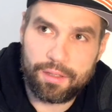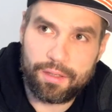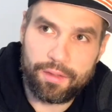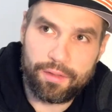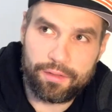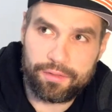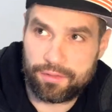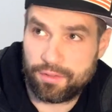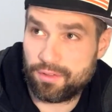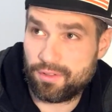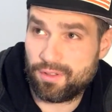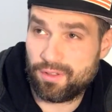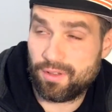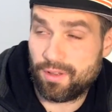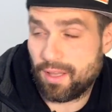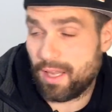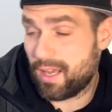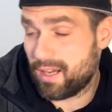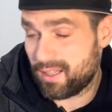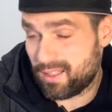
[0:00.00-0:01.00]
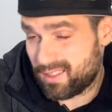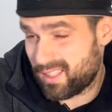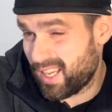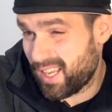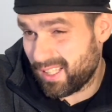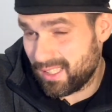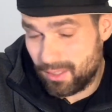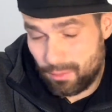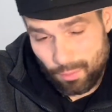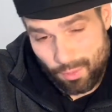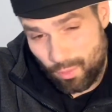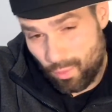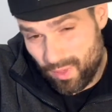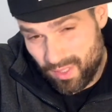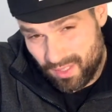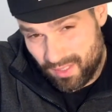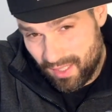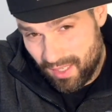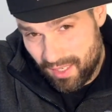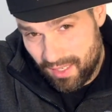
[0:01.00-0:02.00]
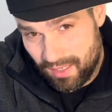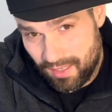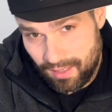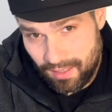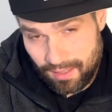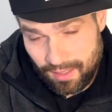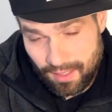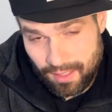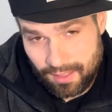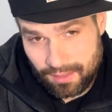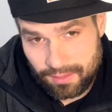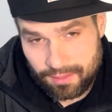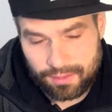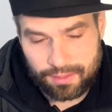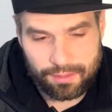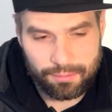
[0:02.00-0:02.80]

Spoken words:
This is not exactly what we say, I guess,